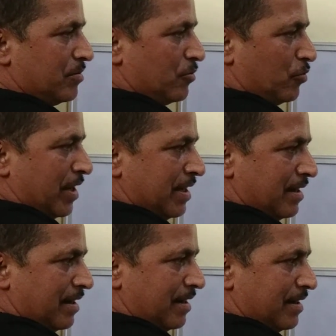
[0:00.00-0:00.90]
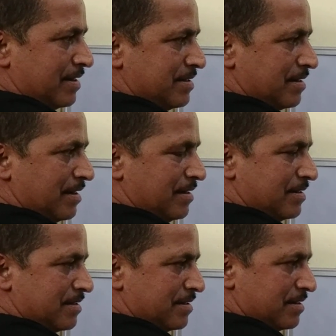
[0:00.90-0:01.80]
when it is
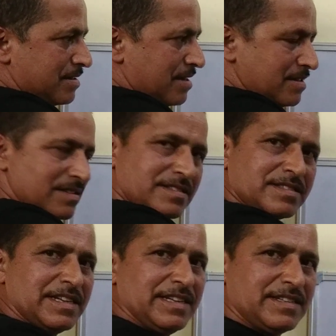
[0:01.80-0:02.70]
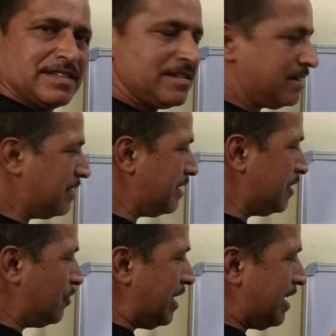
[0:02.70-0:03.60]
in such a state,
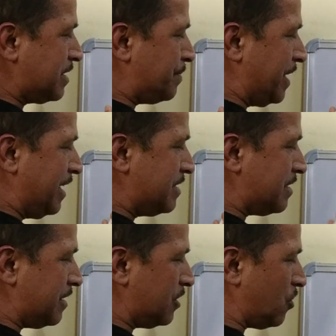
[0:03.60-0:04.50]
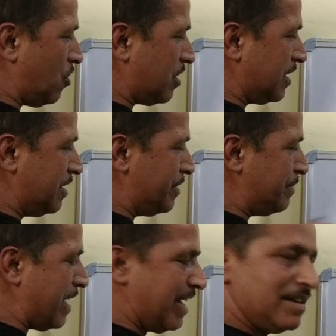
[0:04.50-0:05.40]
it will experience a torque
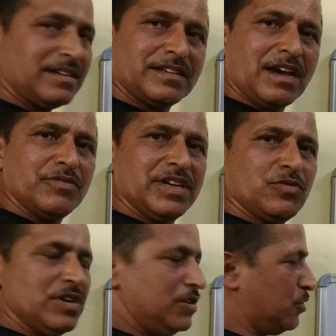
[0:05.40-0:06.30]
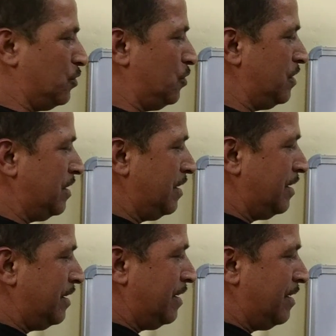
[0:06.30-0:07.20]
given by tau equal to
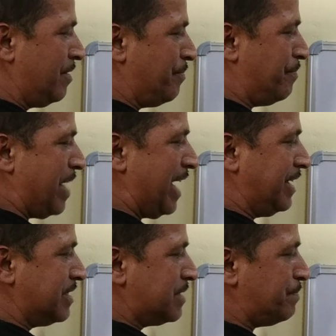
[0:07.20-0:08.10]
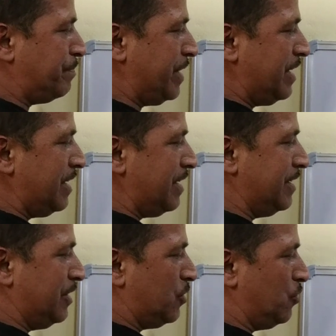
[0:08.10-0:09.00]
minus P
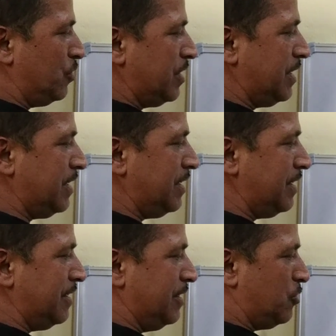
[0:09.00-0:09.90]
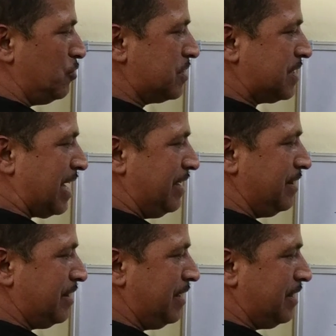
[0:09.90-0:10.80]
into E into
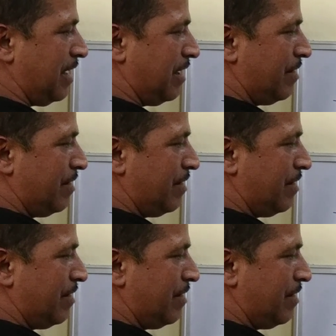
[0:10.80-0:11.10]
sine theta.